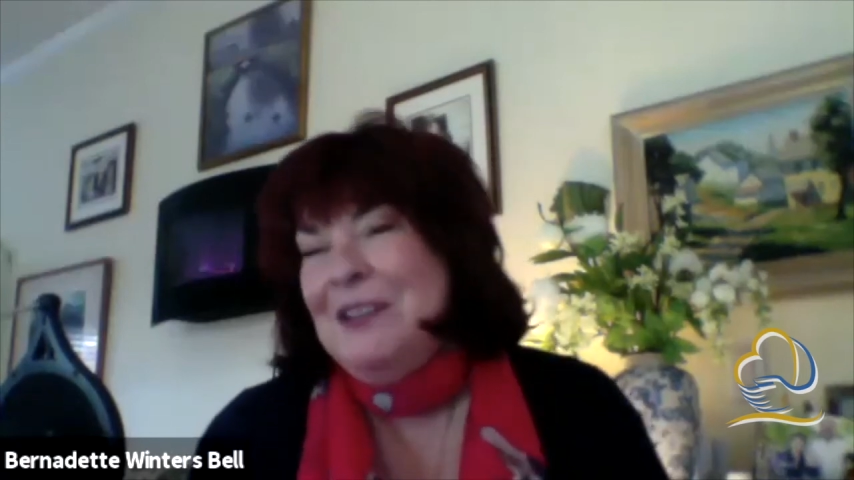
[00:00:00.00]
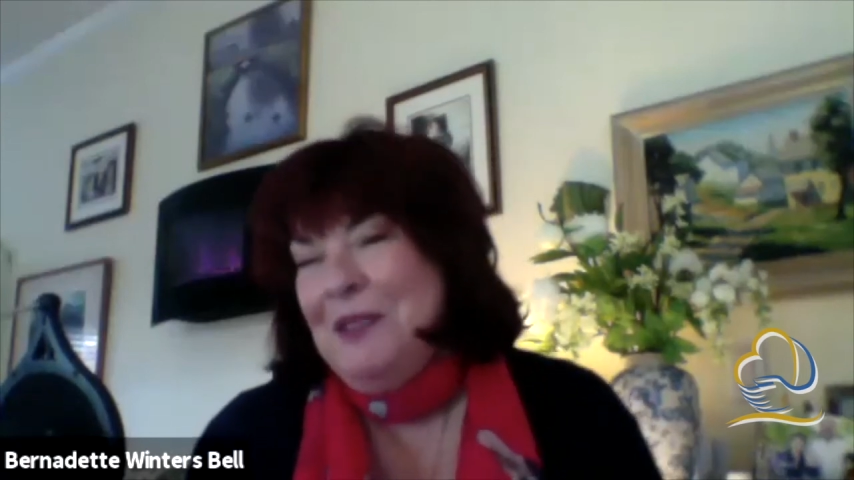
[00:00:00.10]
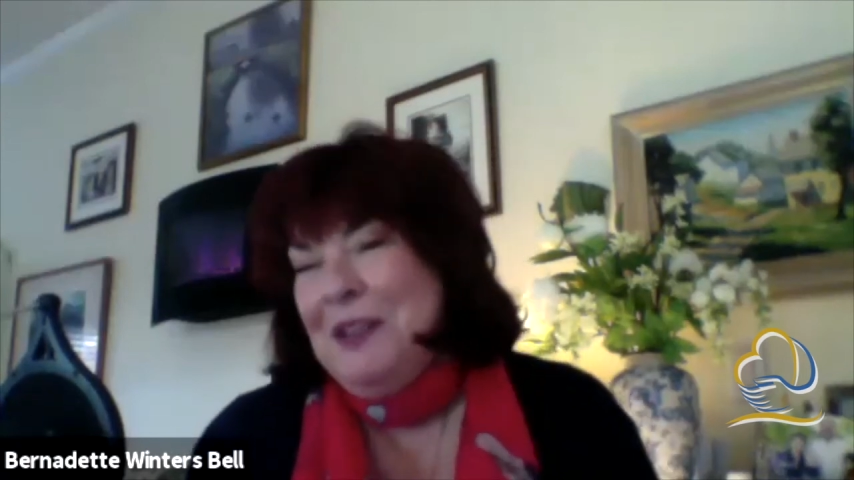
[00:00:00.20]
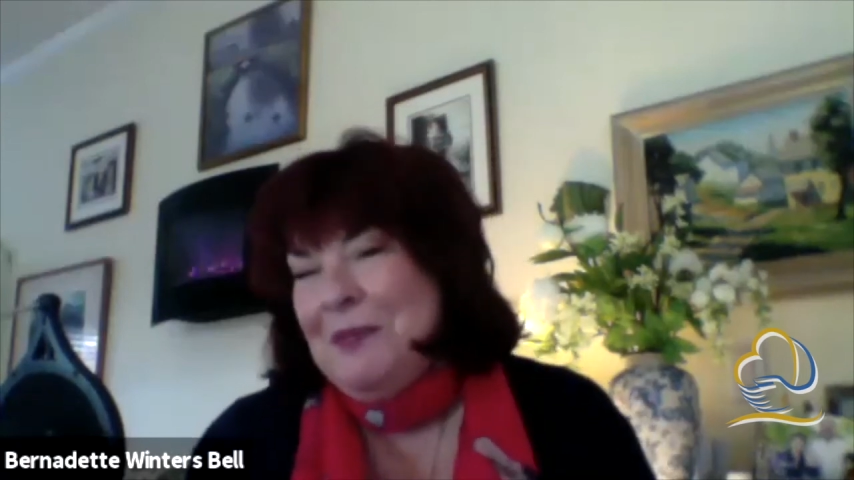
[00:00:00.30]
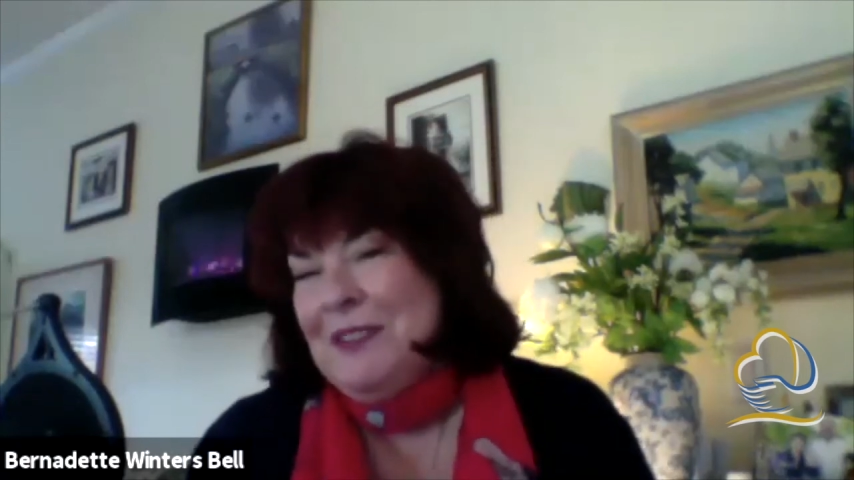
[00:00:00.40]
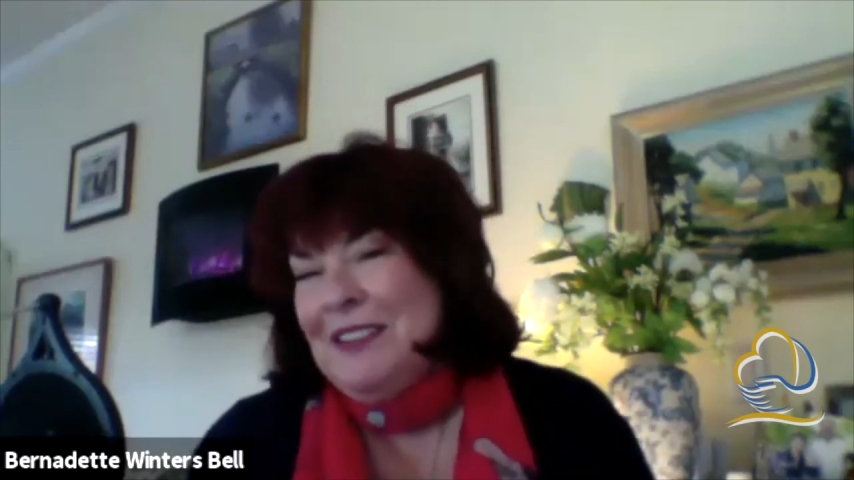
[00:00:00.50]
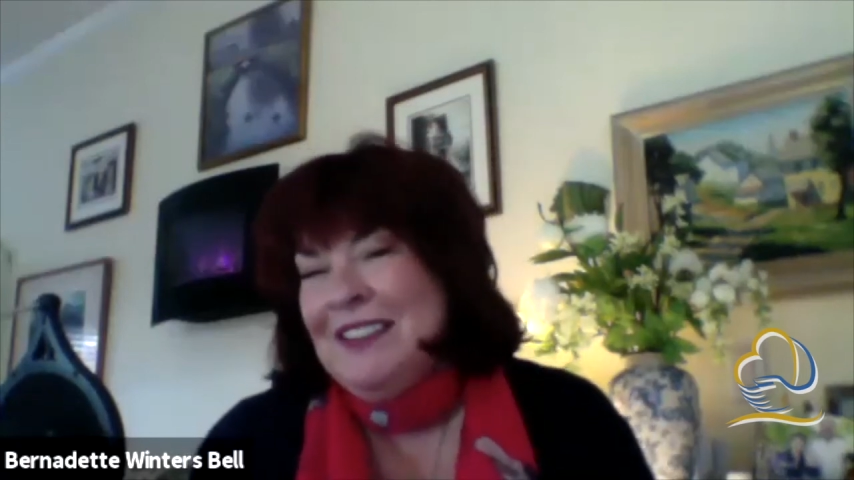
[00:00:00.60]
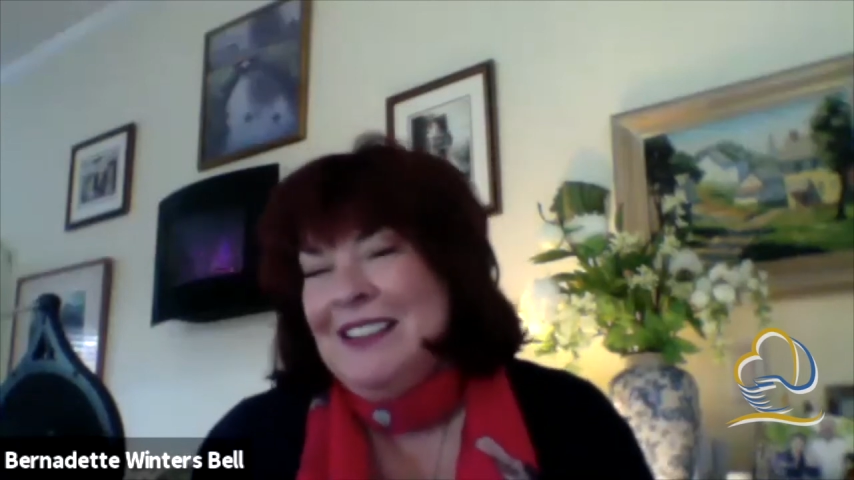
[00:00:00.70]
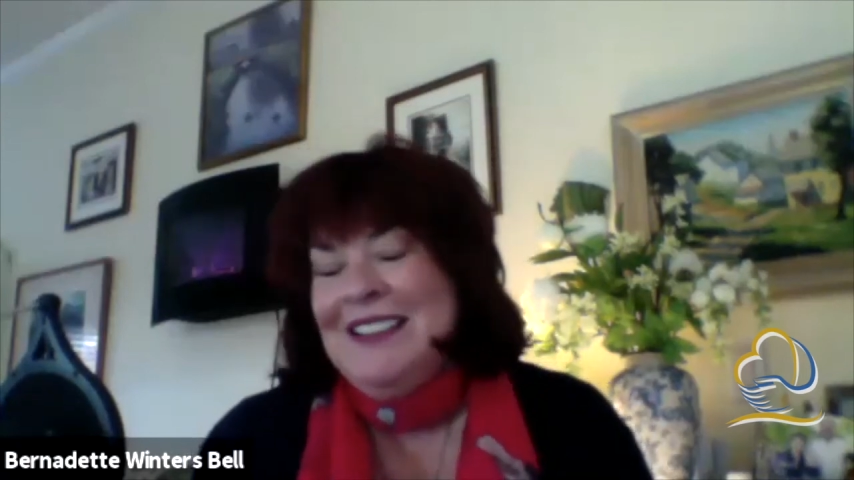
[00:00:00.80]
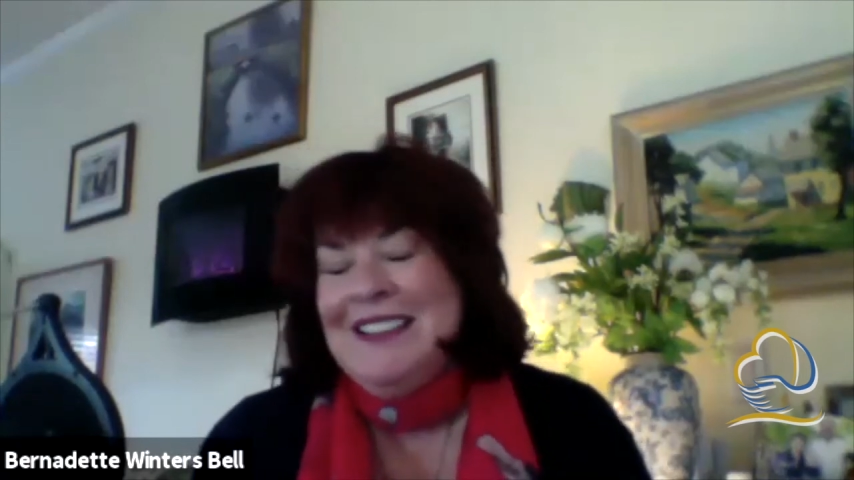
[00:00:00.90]
people,
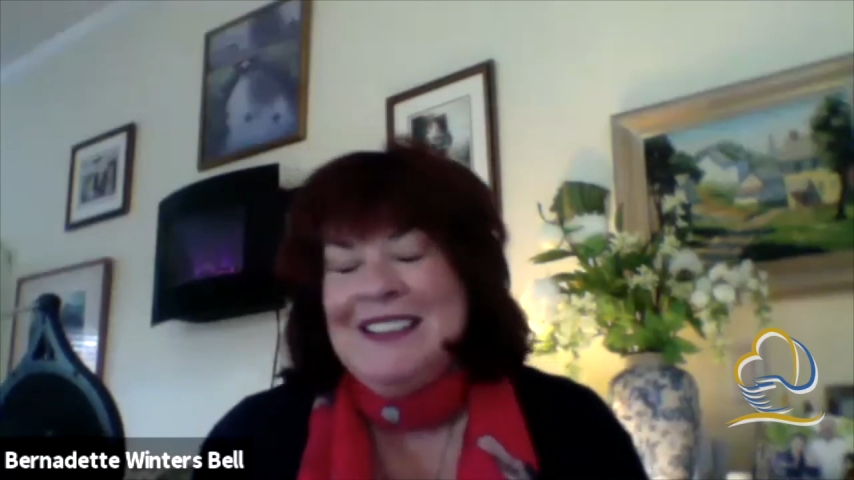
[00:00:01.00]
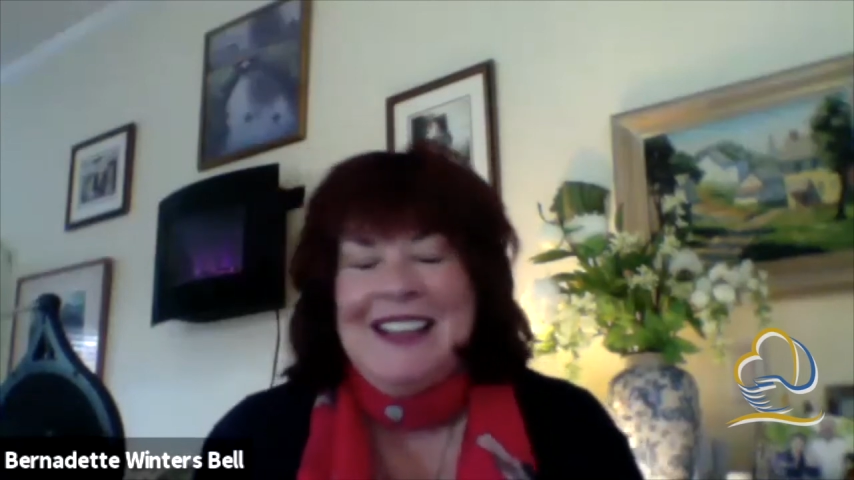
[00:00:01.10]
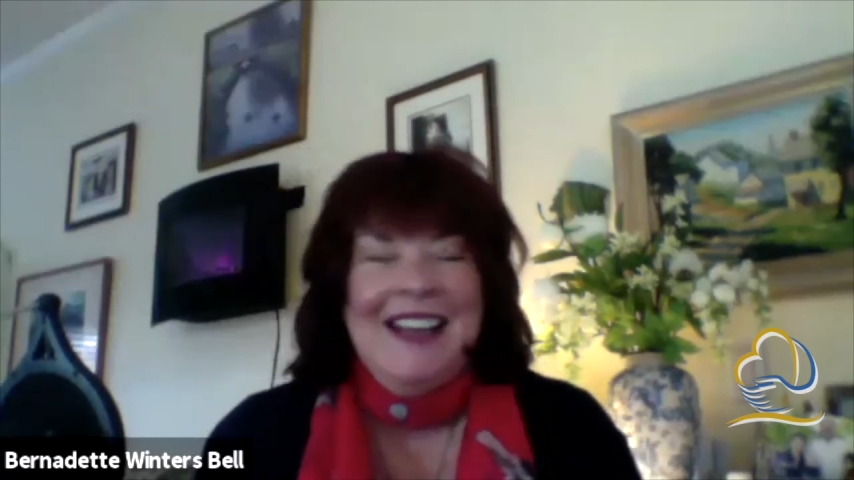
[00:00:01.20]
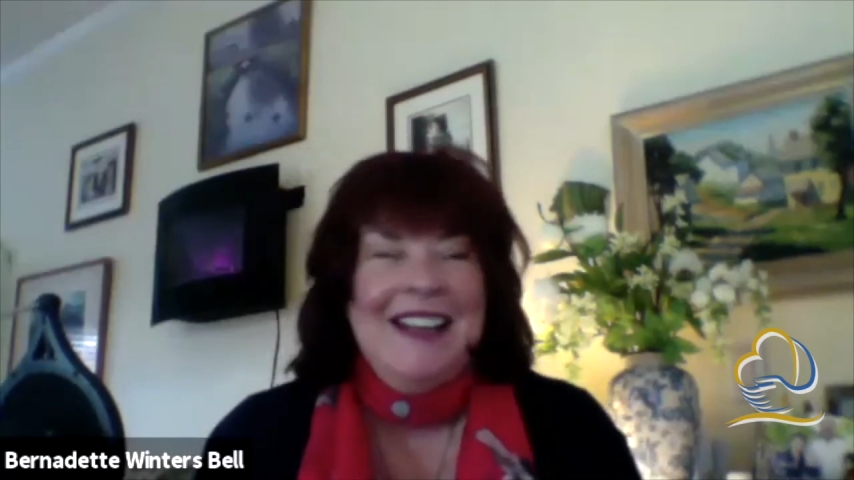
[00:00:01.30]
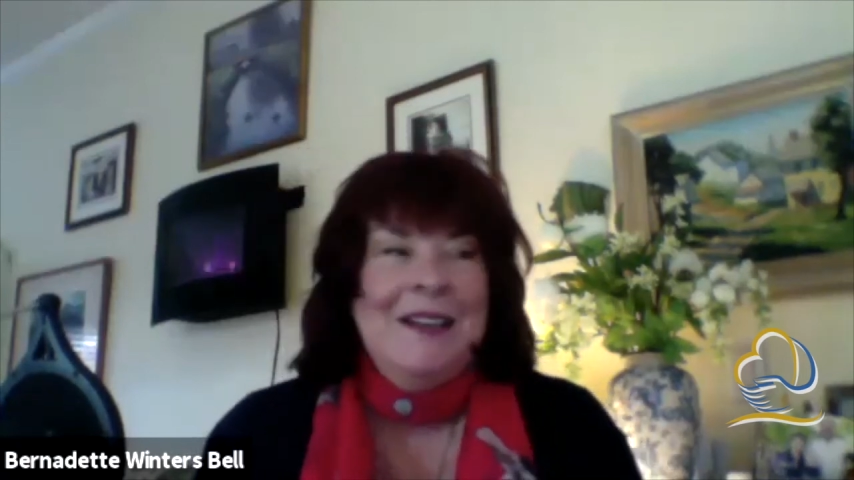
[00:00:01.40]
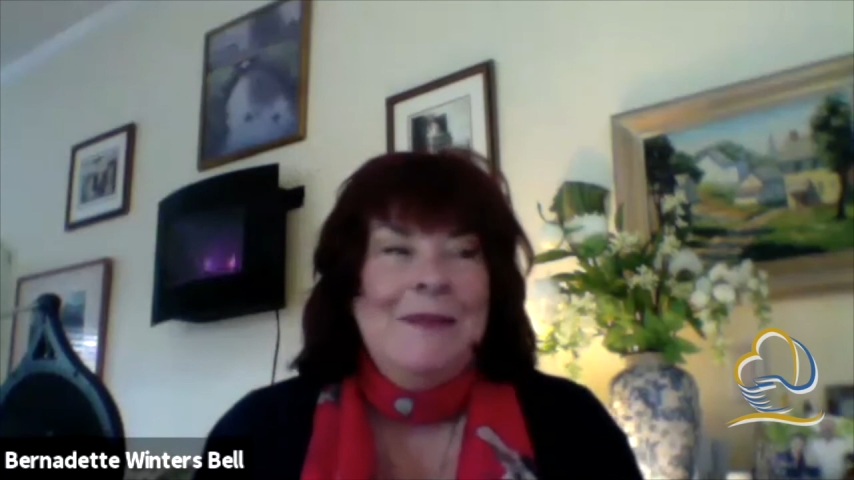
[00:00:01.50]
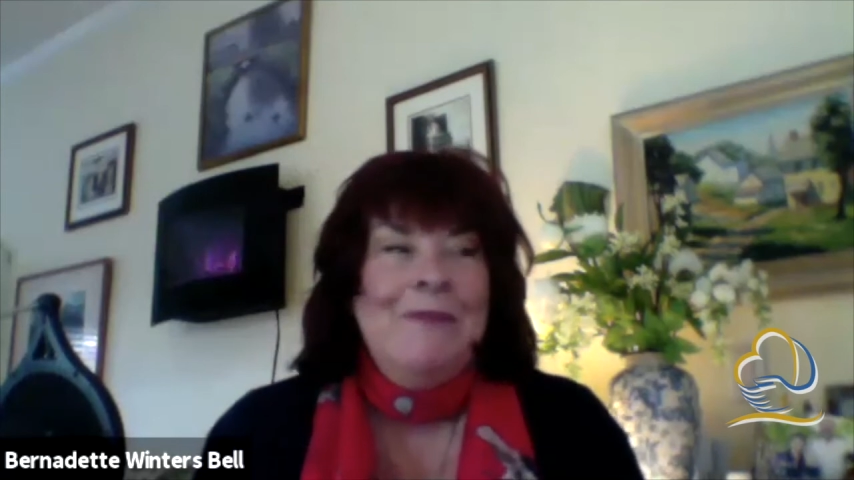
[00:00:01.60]
is that